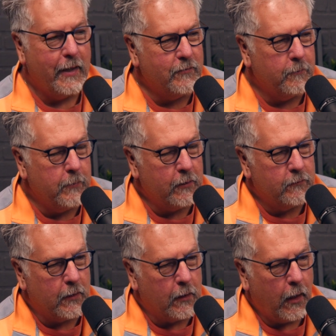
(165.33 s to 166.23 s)
That's
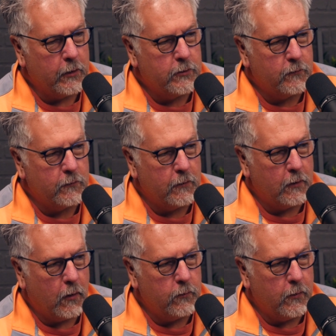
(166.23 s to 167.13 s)
amazing. And just
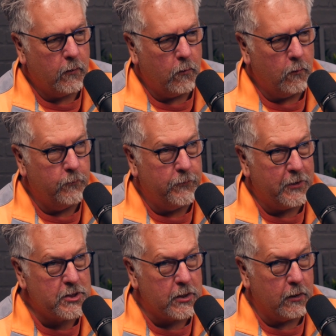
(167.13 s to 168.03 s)
the whole
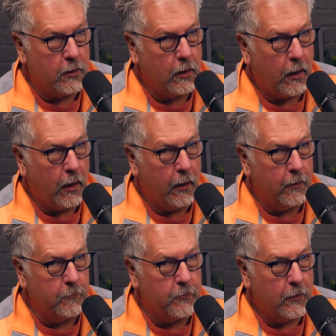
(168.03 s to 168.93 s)
vision
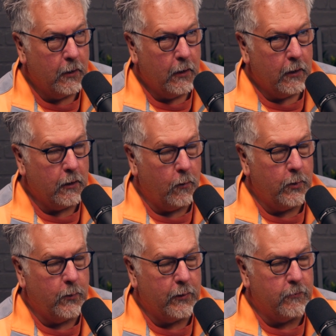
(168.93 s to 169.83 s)
of,
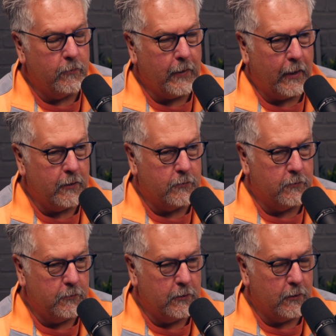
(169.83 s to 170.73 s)
we went through that
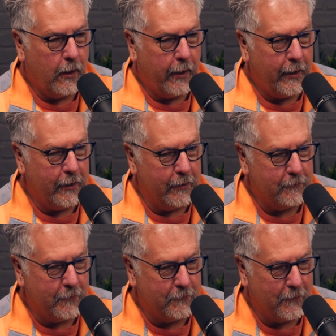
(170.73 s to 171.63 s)
2-year
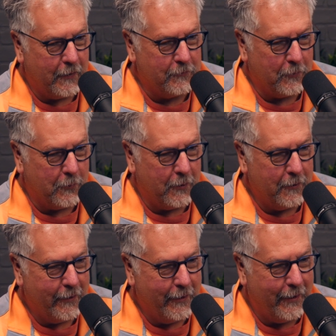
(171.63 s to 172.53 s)
hiatus, as it
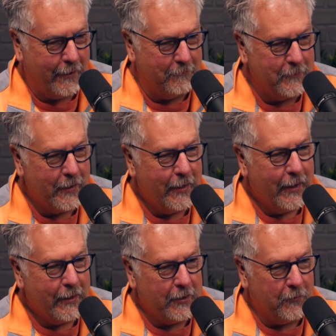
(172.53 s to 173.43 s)
were,
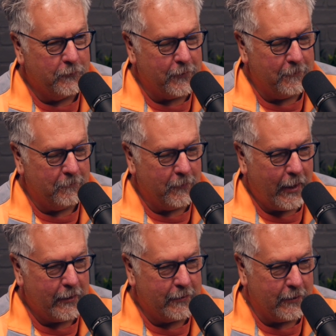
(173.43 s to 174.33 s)
from
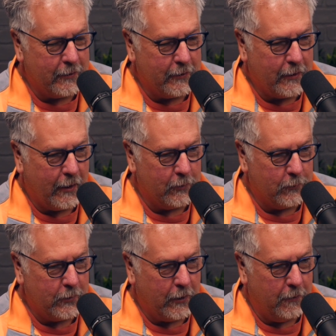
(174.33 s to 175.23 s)
anything kind of
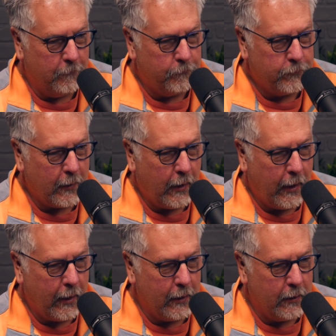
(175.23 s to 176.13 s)
real.
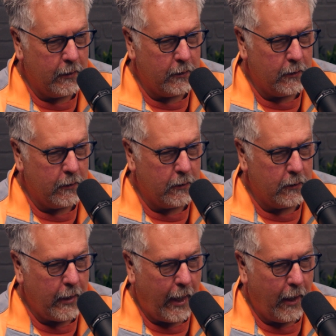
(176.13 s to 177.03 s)
And
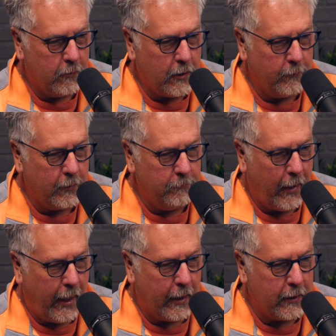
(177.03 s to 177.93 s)
now coming
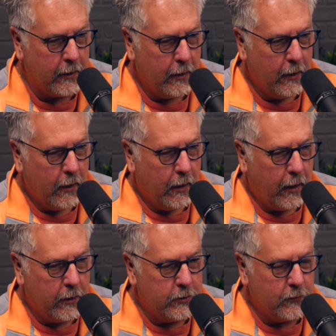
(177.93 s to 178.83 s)
back
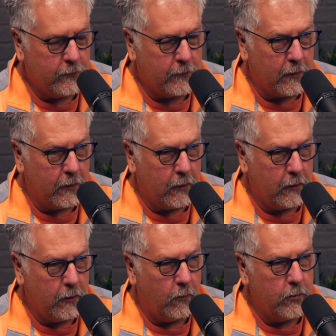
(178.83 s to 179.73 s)
and just,
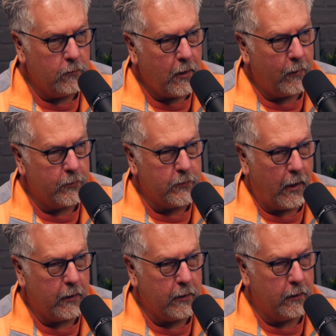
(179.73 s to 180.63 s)
you and I were
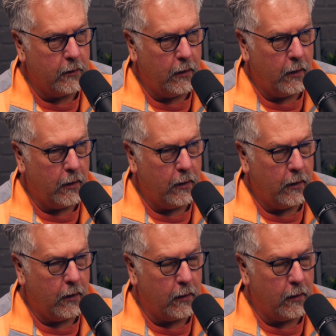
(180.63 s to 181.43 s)
talking a